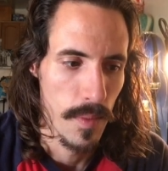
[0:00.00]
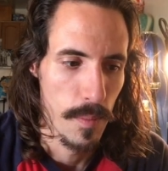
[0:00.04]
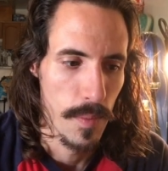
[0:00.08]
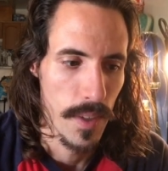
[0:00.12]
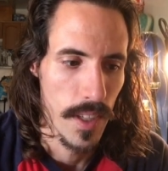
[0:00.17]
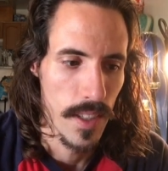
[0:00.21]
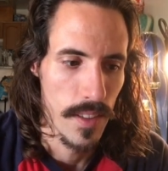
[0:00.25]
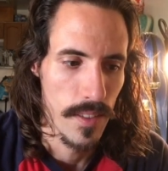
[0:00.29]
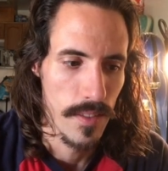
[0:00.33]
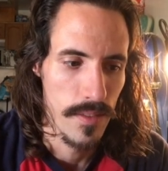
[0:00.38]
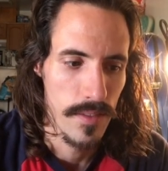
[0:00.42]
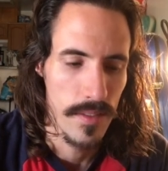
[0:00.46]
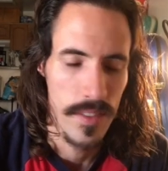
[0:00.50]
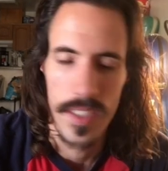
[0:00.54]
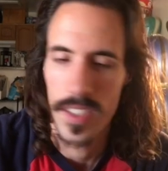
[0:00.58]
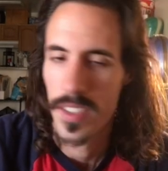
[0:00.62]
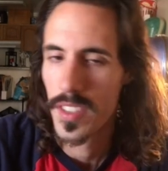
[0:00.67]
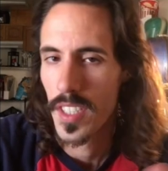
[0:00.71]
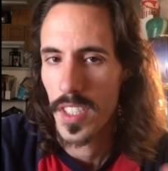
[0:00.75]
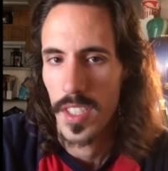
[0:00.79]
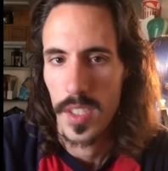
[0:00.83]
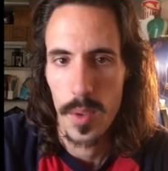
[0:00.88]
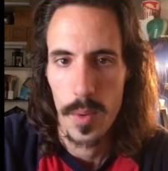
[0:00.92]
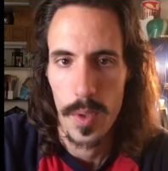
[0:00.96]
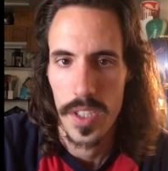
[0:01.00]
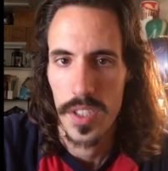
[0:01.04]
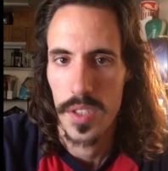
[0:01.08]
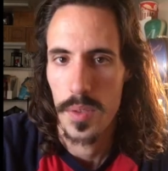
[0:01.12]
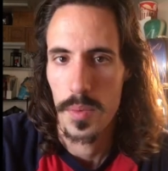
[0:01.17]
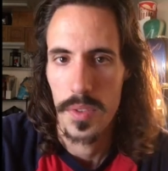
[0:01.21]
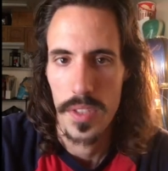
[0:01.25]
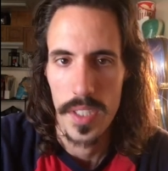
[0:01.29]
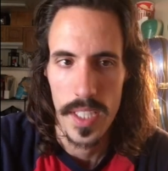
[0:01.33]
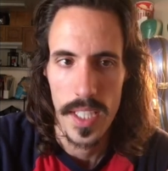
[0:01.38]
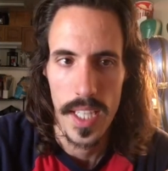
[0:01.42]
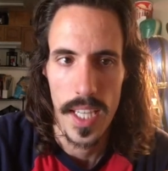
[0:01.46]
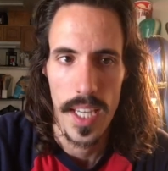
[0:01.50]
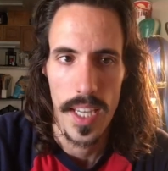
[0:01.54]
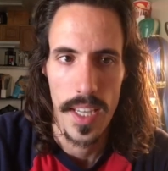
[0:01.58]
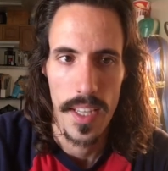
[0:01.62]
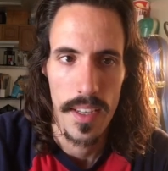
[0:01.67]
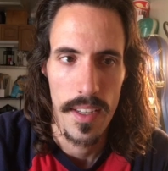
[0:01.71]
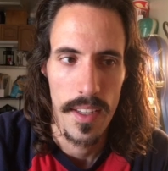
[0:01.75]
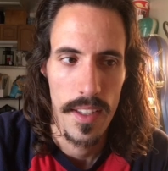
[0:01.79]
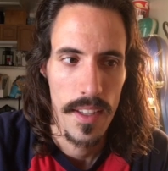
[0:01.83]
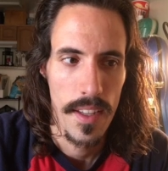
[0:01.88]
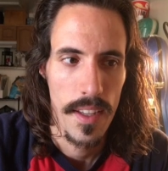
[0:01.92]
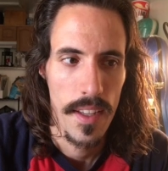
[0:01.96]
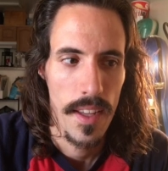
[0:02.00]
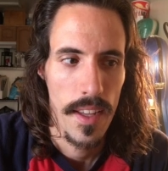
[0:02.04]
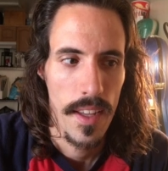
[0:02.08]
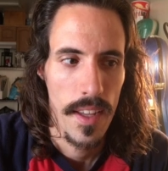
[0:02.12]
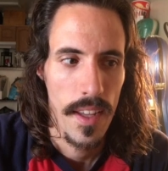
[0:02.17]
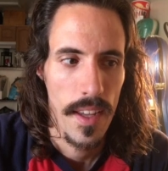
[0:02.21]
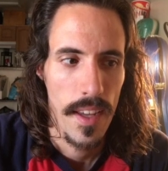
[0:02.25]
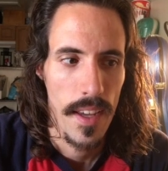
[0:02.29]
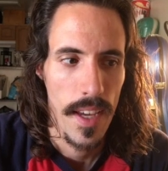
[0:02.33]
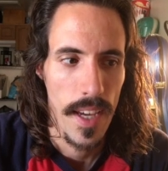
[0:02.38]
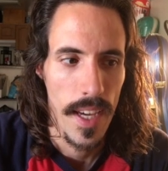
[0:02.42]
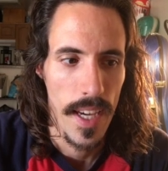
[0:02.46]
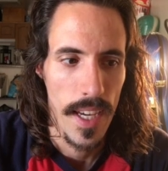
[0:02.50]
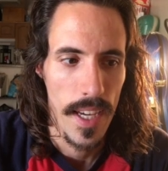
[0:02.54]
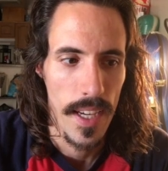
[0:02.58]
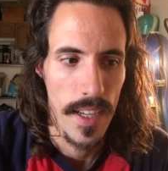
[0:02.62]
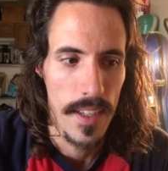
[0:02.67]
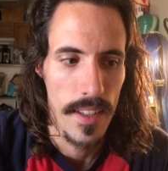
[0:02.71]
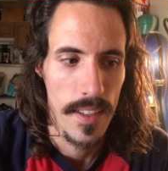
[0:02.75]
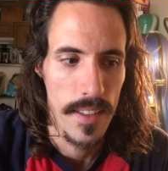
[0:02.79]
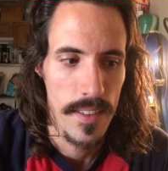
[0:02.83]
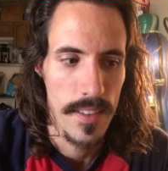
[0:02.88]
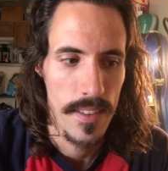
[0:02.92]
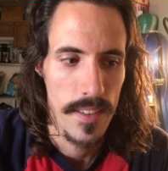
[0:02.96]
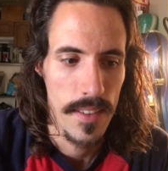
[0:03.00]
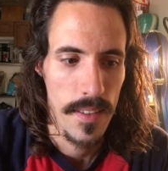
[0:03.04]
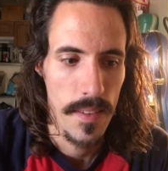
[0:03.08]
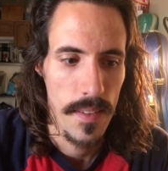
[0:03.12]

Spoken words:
about the situation with the kid. And